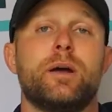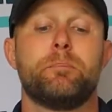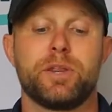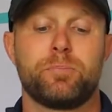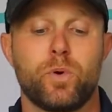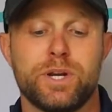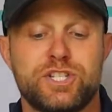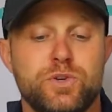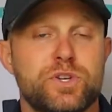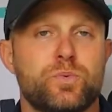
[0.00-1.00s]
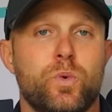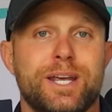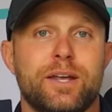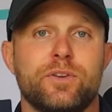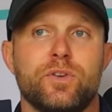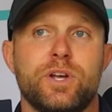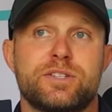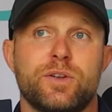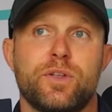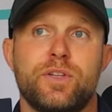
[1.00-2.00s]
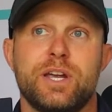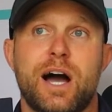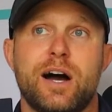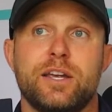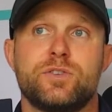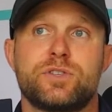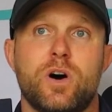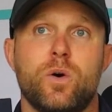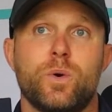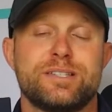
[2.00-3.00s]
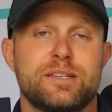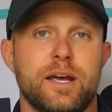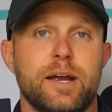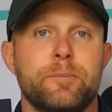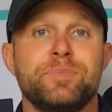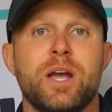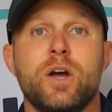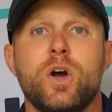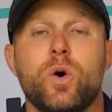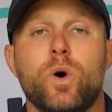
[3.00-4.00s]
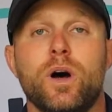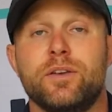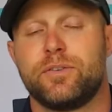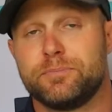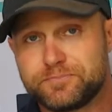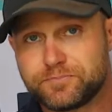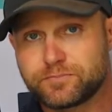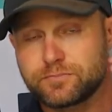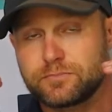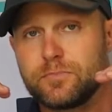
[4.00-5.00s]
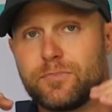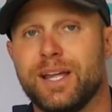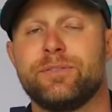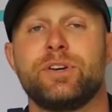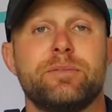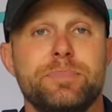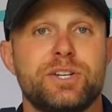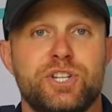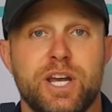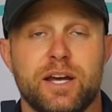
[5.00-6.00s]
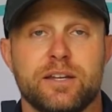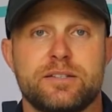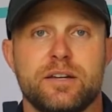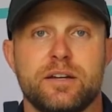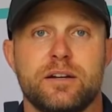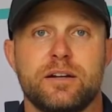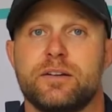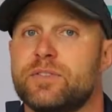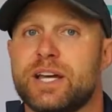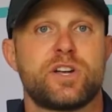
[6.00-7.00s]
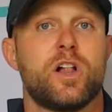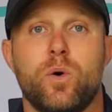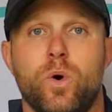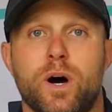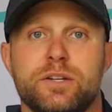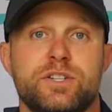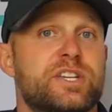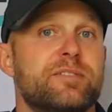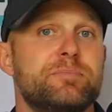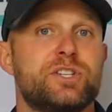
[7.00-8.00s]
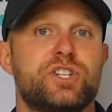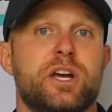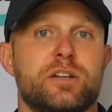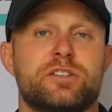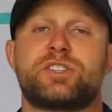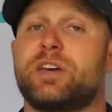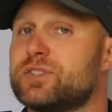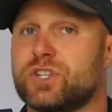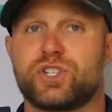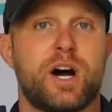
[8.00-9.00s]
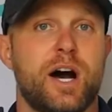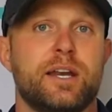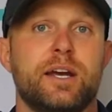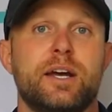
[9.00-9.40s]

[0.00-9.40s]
But the point is, you just want to get on the list. So the thing I used to always say was, if you give me a chance, that's all I want. Just give me a just give us a shot.